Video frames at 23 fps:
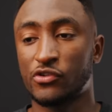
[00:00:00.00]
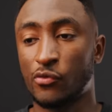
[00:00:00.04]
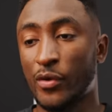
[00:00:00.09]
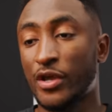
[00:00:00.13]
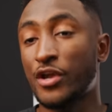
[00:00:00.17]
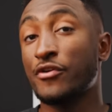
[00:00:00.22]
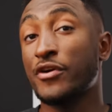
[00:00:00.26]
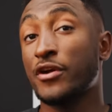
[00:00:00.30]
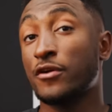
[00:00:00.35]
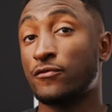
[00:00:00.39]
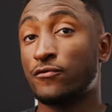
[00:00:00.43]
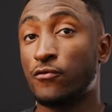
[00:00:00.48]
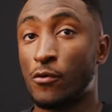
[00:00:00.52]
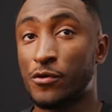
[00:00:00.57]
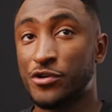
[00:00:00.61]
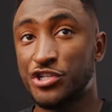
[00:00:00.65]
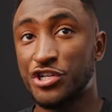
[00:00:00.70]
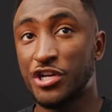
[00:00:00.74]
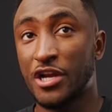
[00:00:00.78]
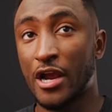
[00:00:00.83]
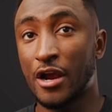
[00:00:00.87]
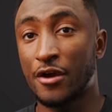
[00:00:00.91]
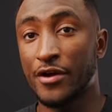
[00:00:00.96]
when you're in a
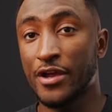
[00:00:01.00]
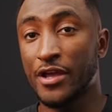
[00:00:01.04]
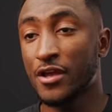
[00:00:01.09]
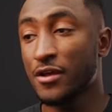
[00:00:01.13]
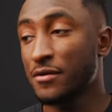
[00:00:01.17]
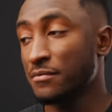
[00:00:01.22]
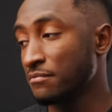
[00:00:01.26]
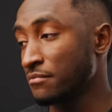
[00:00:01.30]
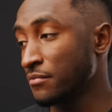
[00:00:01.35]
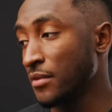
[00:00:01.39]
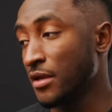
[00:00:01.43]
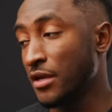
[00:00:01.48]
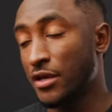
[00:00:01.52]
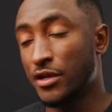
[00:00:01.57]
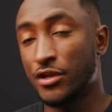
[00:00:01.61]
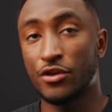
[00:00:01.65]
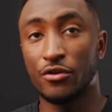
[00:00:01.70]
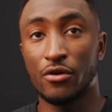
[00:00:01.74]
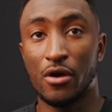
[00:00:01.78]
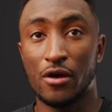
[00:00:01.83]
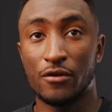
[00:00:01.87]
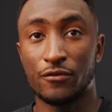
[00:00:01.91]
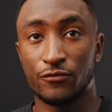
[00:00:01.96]
4G area,
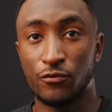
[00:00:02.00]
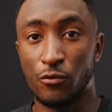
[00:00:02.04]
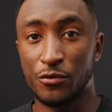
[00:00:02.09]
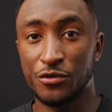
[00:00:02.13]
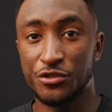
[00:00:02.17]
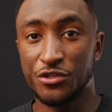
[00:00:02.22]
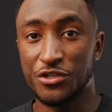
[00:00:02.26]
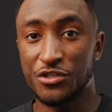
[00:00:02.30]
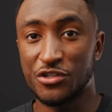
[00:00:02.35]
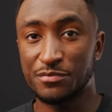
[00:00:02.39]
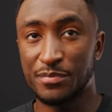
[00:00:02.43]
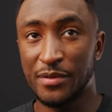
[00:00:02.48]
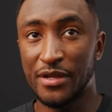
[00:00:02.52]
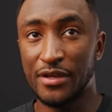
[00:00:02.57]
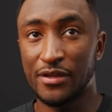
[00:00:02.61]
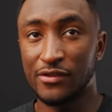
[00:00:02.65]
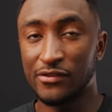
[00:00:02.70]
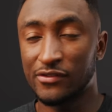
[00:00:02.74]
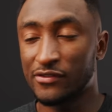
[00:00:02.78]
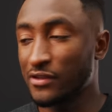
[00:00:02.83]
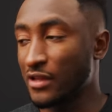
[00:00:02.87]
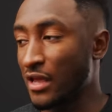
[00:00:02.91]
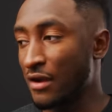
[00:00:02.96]
you're on 4G
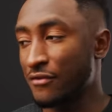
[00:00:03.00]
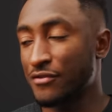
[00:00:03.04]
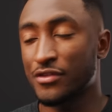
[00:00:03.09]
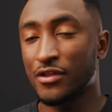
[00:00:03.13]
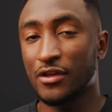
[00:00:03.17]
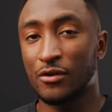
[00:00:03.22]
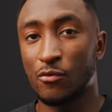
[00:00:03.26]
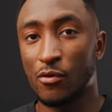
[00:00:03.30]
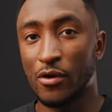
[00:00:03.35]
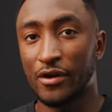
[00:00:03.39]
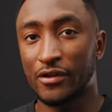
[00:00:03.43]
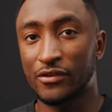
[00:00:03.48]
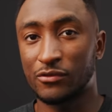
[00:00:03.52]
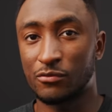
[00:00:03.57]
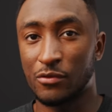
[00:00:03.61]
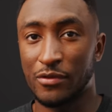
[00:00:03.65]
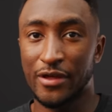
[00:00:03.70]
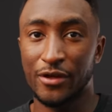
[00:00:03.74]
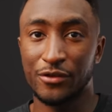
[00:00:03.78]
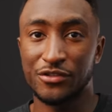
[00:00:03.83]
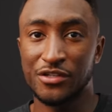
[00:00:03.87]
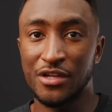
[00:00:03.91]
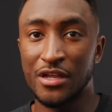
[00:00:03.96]
speeds, everything works with
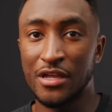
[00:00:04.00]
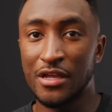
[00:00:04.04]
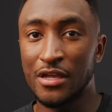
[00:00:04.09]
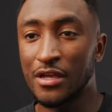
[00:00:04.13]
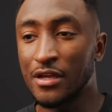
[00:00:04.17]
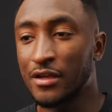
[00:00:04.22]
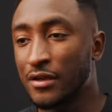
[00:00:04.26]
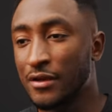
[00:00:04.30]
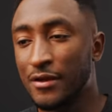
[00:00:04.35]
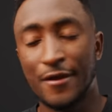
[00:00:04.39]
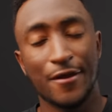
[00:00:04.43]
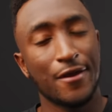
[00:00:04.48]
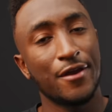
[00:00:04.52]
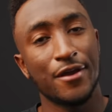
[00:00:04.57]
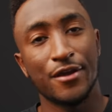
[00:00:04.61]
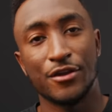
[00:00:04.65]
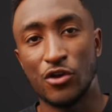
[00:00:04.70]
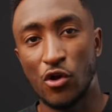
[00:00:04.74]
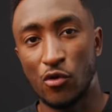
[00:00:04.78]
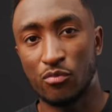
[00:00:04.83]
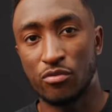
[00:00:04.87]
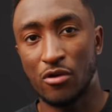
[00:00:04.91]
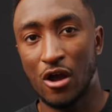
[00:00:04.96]
LTE,
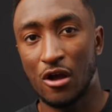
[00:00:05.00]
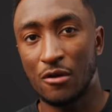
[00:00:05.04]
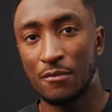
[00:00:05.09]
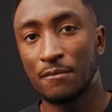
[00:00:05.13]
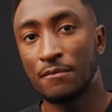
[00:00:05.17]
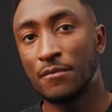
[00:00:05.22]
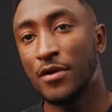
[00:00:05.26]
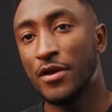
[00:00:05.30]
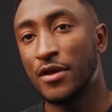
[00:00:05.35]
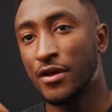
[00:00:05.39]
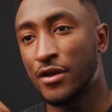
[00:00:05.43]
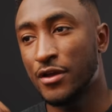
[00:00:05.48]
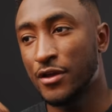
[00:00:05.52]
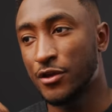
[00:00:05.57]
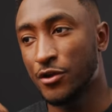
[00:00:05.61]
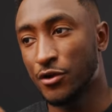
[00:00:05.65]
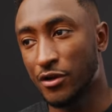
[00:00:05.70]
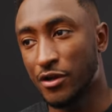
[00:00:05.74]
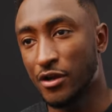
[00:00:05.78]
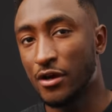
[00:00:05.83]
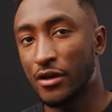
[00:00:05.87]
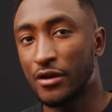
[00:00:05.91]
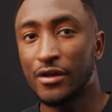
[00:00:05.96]
no problem, you're
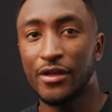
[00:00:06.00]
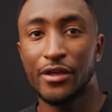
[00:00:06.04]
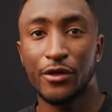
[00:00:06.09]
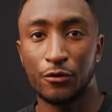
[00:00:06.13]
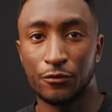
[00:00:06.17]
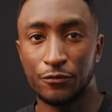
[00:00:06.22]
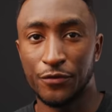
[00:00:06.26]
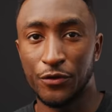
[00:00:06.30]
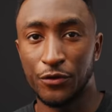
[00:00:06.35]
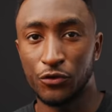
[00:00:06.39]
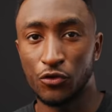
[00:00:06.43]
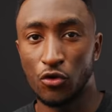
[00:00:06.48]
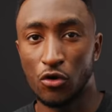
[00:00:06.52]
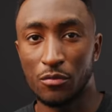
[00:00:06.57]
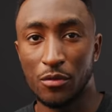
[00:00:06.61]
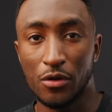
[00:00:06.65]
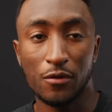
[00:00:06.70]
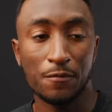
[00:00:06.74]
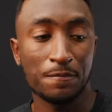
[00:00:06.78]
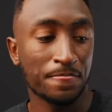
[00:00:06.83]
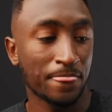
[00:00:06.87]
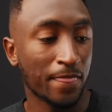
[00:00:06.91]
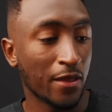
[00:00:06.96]
good, it'll feel
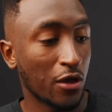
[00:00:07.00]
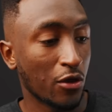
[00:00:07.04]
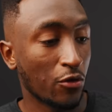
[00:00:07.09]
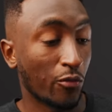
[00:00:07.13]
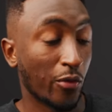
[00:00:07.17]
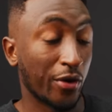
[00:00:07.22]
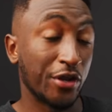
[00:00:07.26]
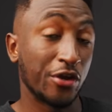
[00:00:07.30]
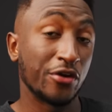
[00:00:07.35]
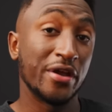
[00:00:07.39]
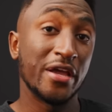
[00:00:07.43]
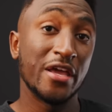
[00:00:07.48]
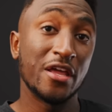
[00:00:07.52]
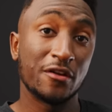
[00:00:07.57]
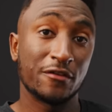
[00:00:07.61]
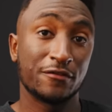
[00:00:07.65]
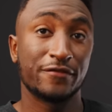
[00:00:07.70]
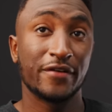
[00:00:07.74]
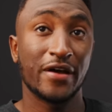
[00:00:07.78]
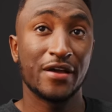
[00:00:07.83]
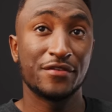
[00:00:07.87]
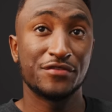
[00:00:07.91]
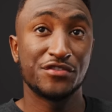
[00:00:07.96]
normal. When you're in a
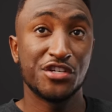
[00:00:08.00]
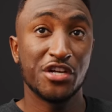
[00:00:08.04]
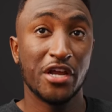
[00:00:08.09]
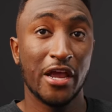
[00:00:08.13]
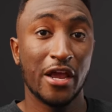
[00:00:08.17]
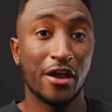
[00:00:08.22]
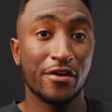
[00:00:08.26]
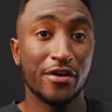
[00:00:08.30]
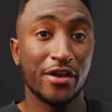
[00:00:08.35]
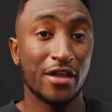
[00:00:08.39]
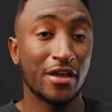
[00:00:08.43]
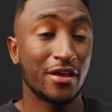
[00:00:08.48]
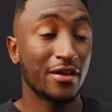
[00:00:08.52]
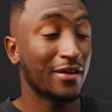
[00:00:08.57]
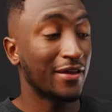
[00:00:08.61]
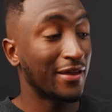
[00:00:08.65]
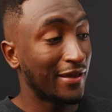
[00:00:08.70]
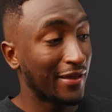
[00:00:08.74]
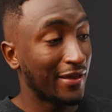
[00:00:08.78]
5G area